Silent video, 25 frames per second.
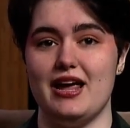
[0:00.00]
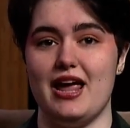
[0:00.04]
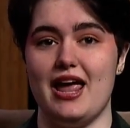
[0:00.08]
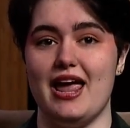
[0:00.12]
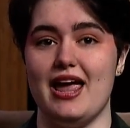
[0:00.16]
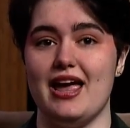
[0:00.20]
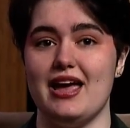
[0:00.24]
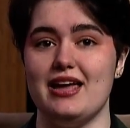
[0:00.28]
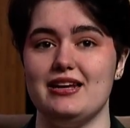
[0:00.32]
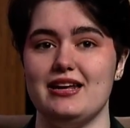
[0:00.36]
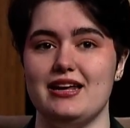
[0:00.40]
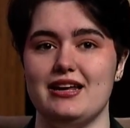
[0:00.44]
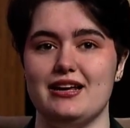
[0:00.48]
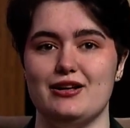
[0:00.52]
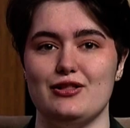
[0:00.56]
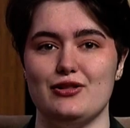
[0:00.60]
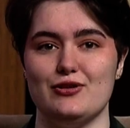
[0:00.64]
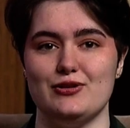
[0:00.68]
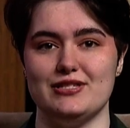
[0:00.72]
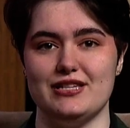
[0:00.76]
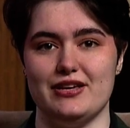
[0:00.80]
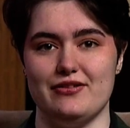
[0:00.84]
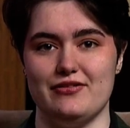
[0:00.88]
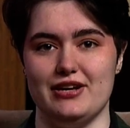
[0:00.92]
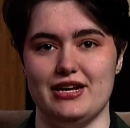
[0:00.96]
and
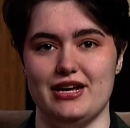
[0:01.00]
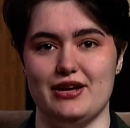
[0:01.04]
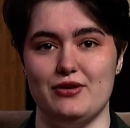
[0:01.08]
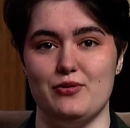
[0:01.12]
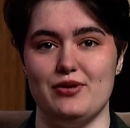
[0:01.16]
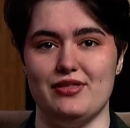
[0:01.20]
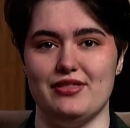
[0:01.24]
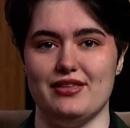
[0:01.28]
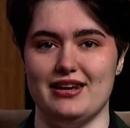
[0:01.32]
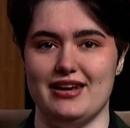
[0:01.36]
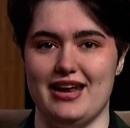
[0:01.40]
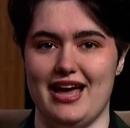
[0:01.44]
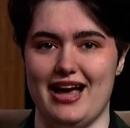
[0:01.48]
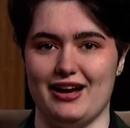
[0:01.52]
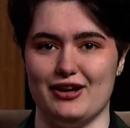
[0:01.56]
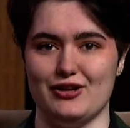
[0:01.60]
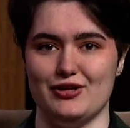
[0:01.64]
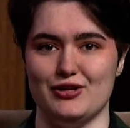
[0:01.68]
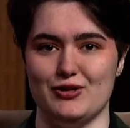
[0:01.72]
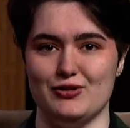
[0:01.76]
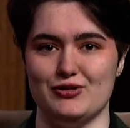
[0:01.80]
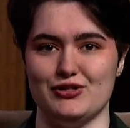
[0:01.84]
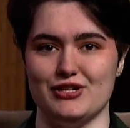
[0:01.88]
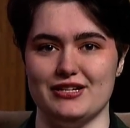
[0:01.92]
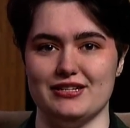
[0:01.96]
inclusivity within
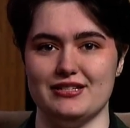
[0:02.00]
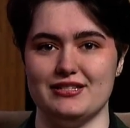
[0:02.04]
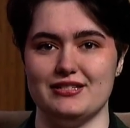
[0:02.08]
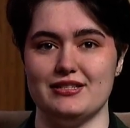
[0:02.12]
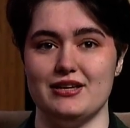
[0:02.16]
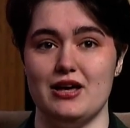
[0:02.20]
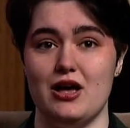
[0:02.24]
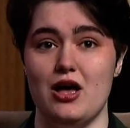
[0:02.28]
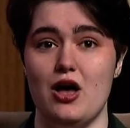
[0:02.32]
Nacogdoches.